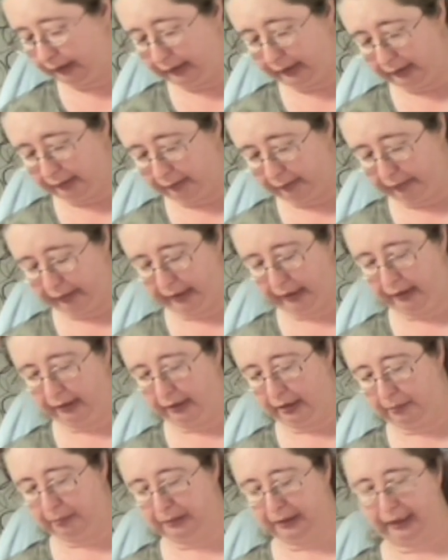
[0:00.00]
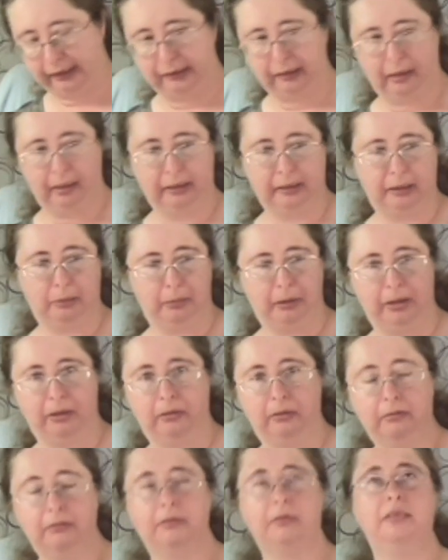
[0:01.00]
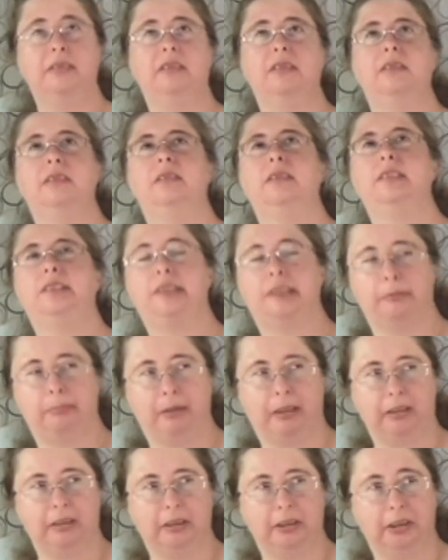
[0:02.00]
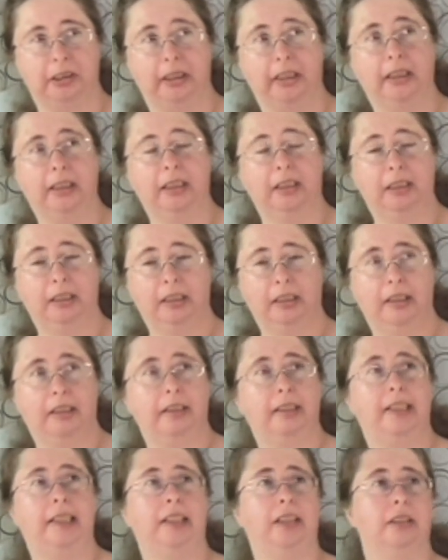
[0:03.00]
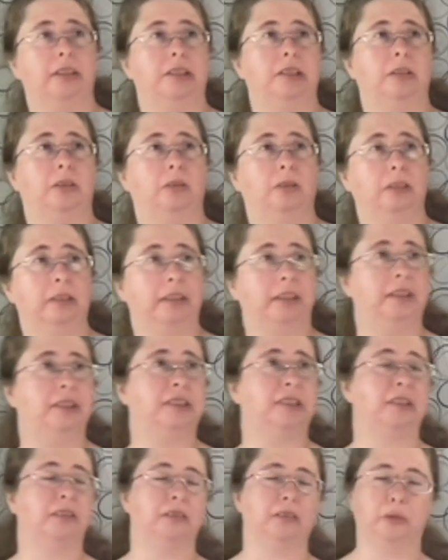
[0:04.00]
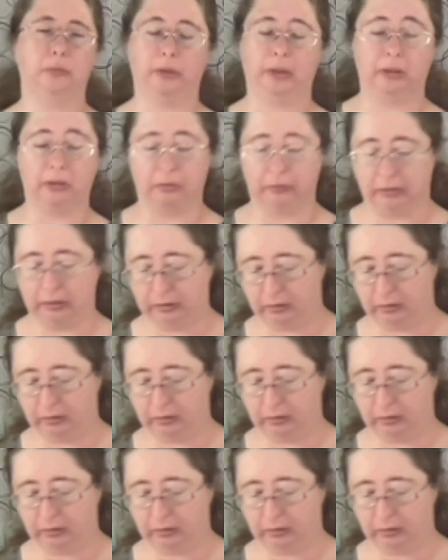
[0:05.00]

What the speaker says: did with hiccups, I talked about Sipology. They are totally screwing me over